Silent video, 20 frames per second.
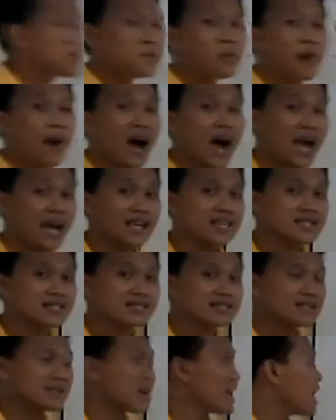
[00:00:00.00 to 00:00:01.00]
twice
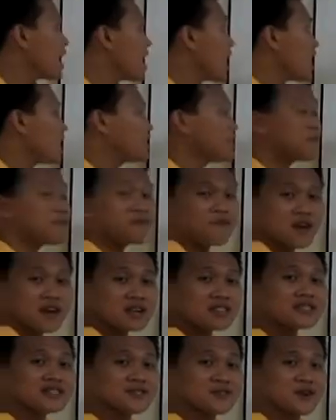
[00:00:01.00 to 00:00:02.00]
the
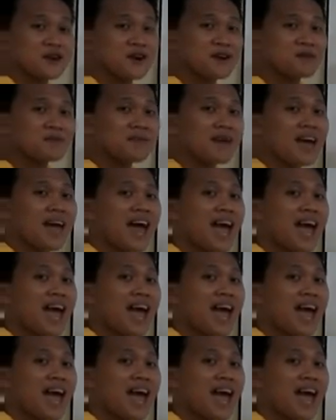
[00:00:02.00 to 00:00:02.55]
first term